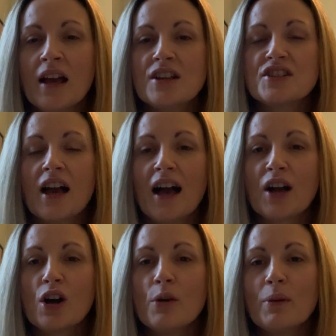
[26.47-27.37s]
share a
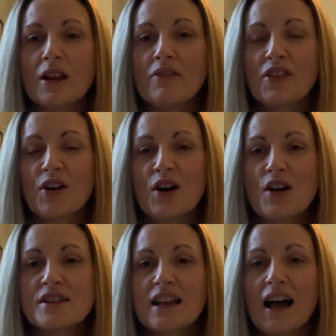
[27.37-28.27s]
couple of
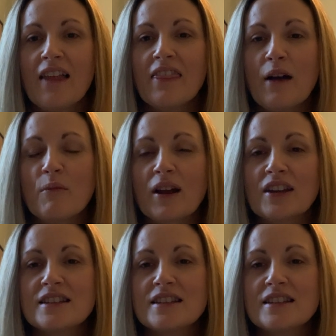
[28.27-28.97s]
thoughts, and then we're going